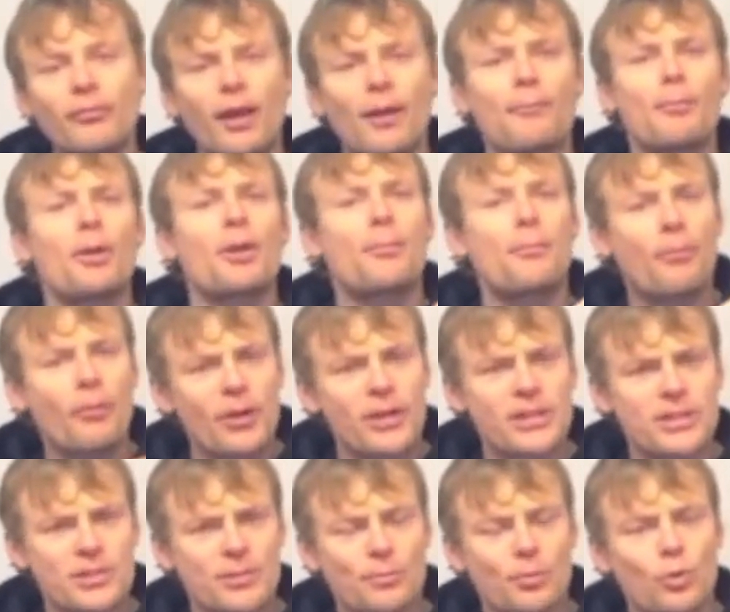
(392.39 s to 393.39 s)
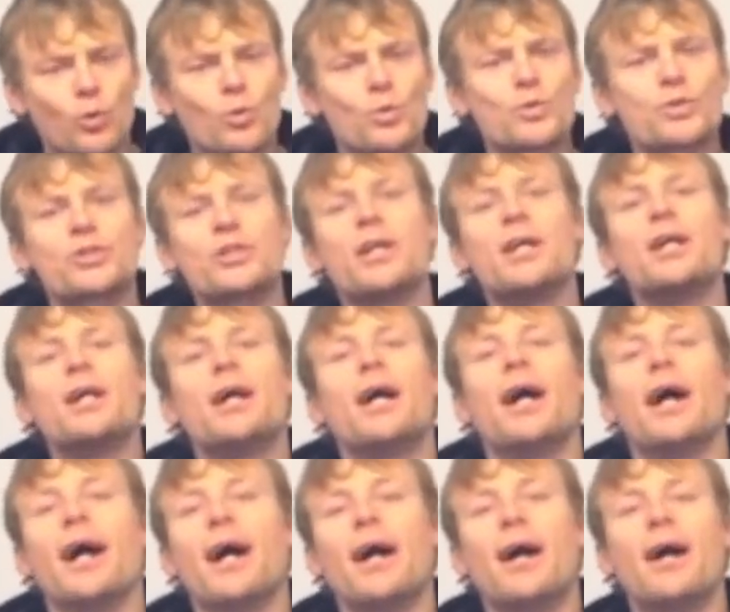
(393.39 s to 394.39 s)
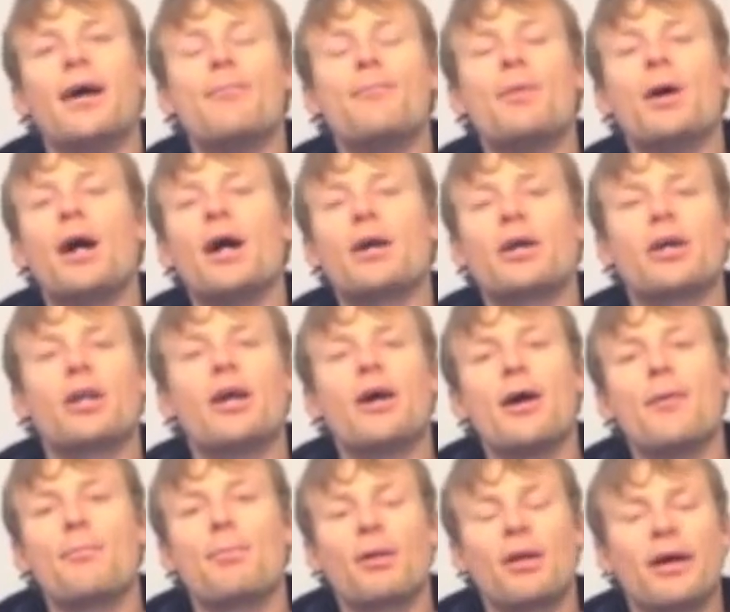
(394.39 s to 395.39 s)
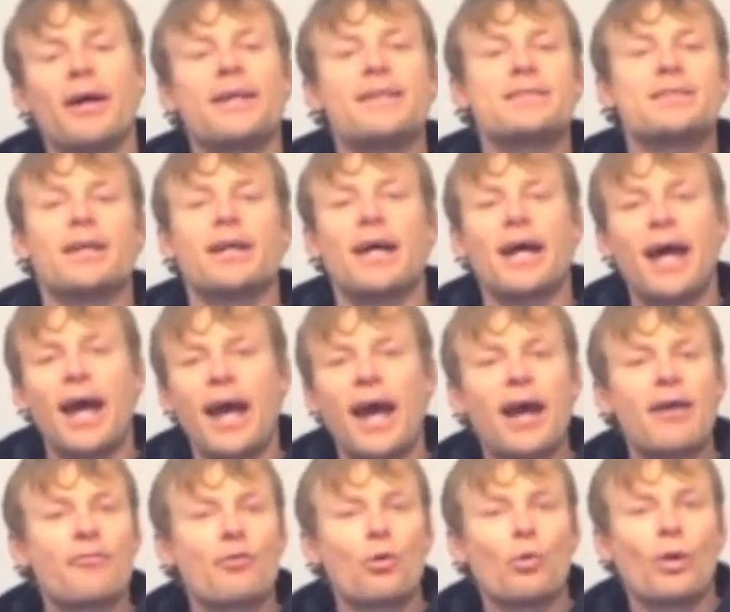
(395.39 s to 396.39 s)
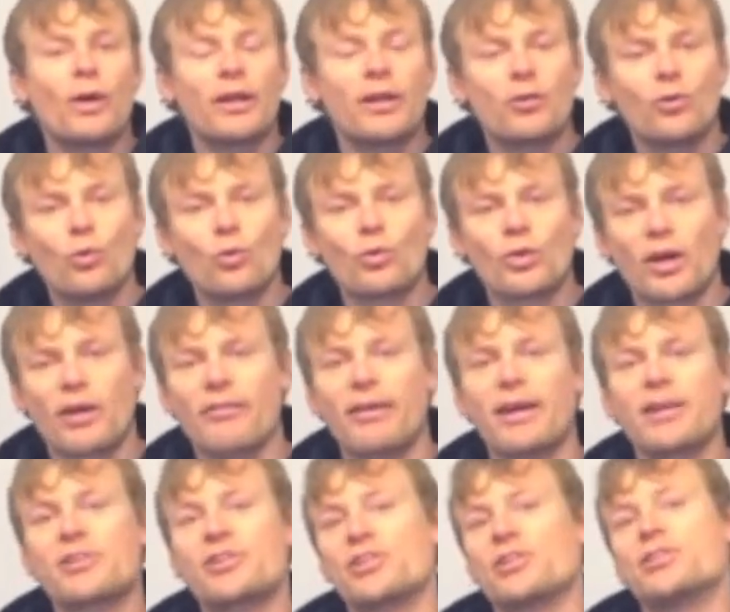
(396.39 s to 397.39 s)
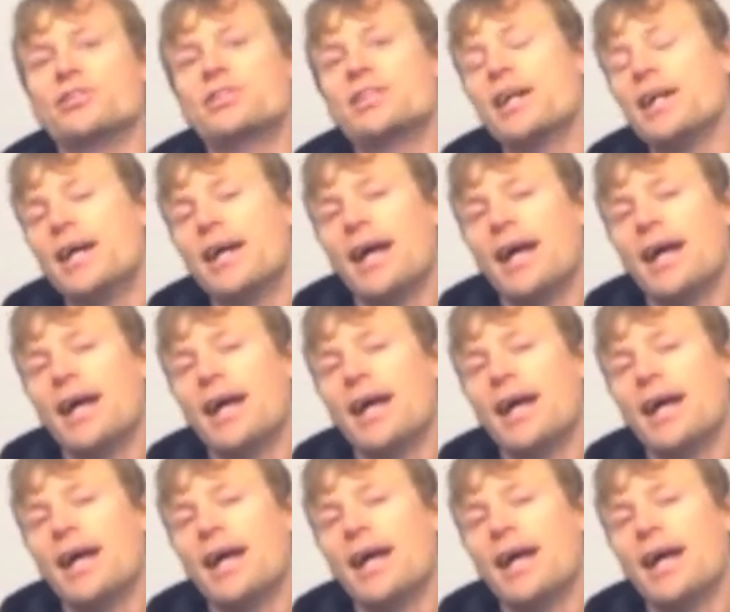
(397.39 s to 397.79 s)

but the principles are going to apply to everyone in all directions.